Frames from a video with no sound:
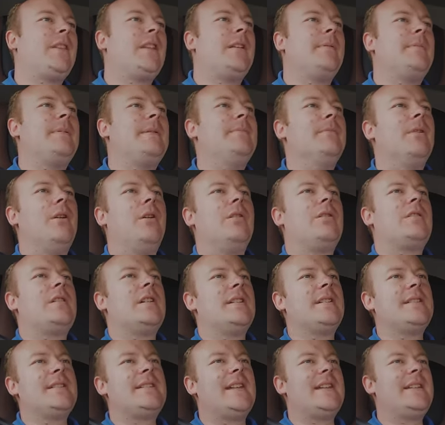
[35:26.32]
There'll be more
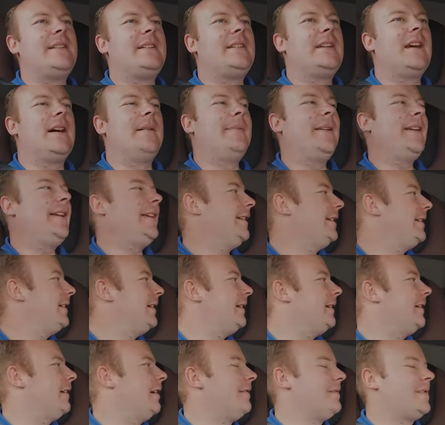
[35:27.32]
content coming
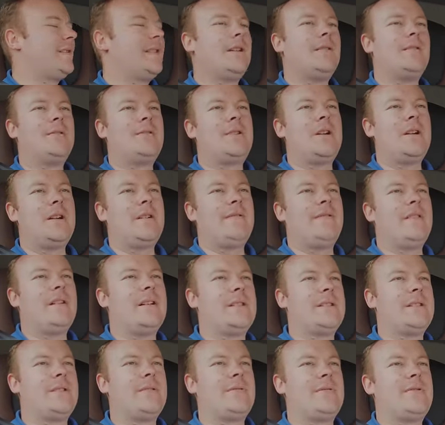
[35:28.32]
obviously got Truck
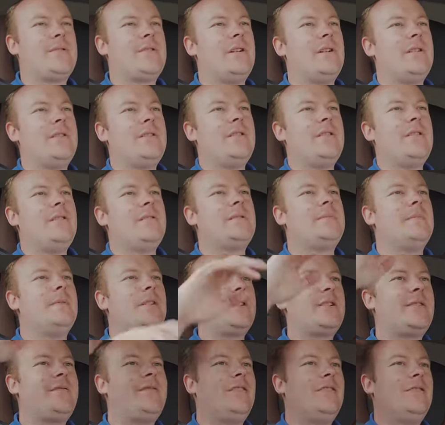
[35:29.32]
Fest, I'll try and do as
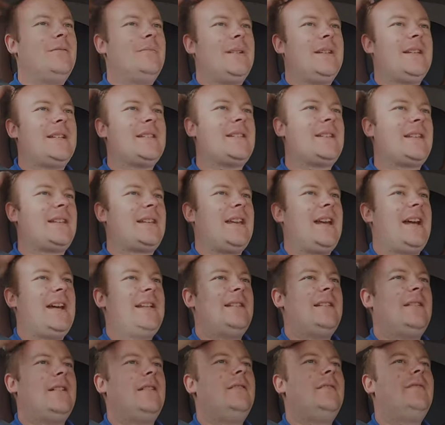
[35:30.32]
much filming as I
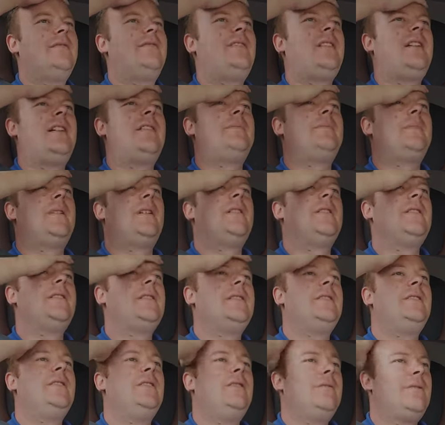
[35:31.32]
can and hopefully have
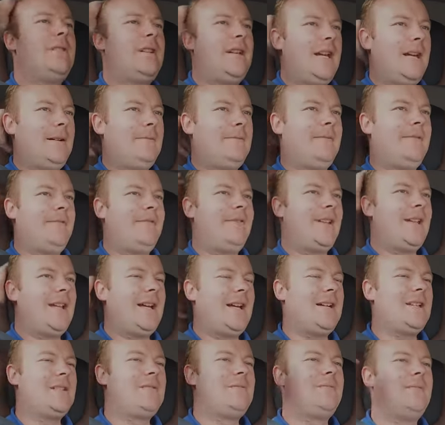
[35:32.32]
my new camera for
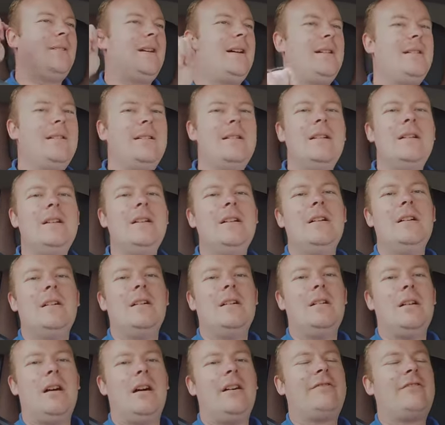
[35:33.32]
that as well.
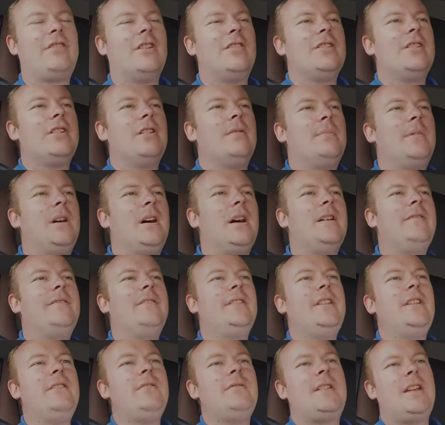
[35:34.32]
I've got you on my
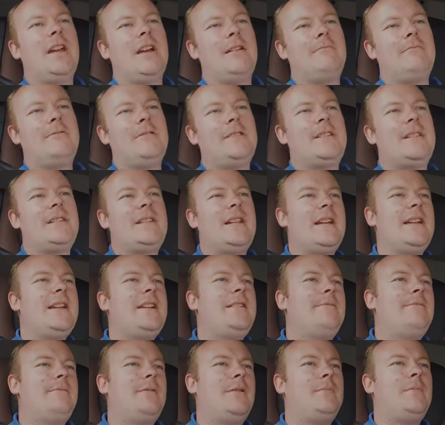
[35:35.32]
other new camera
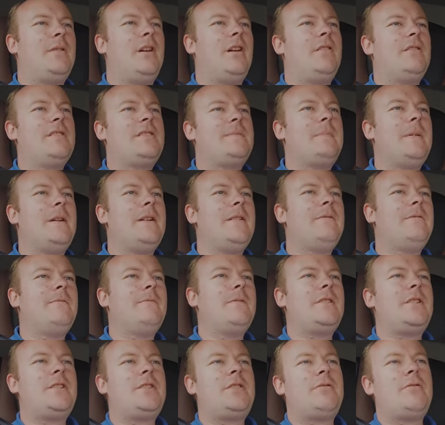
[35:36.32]
today, Osmo,
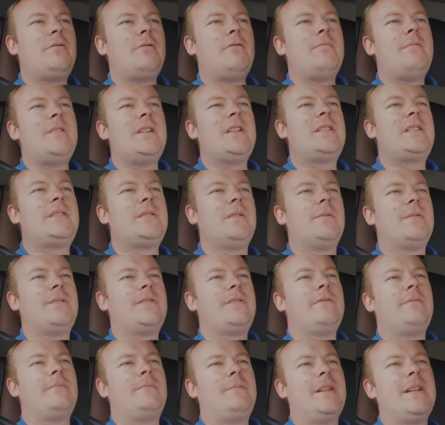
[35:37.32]
which will be sort
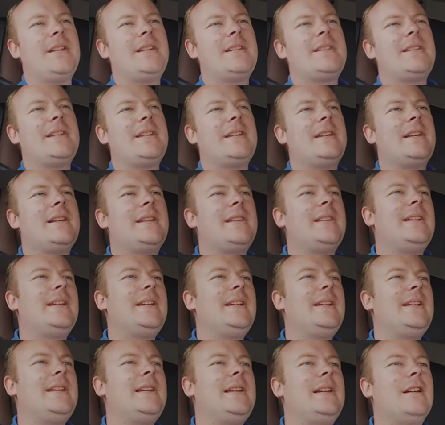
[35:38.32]
of replacing
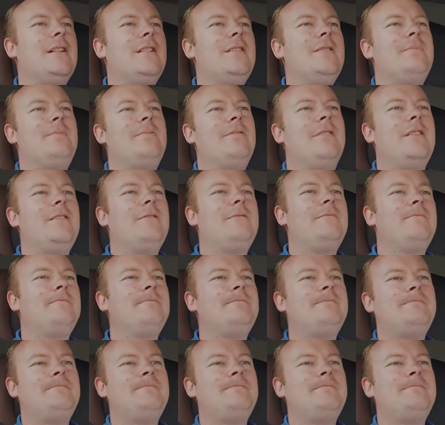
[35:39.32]
the GoPro.